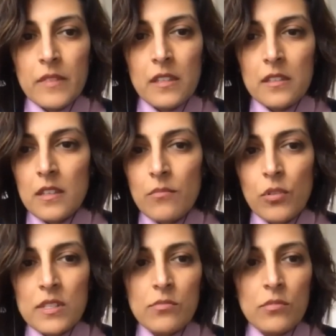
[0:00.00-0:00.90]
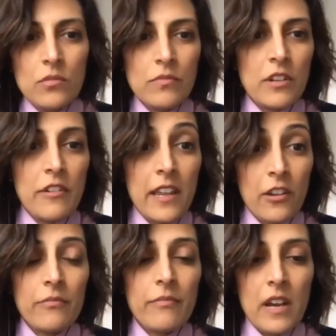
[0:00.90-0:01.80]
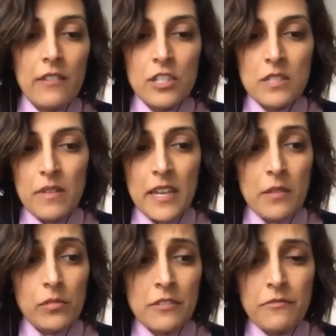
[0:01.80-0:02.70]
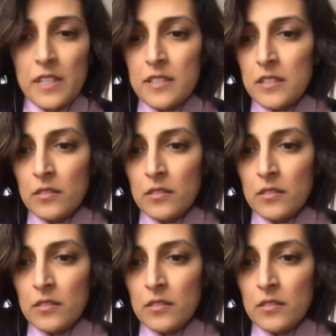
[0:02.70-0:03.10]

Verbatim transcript: Is that possible? Oh, hang on. I've just been able to fix it.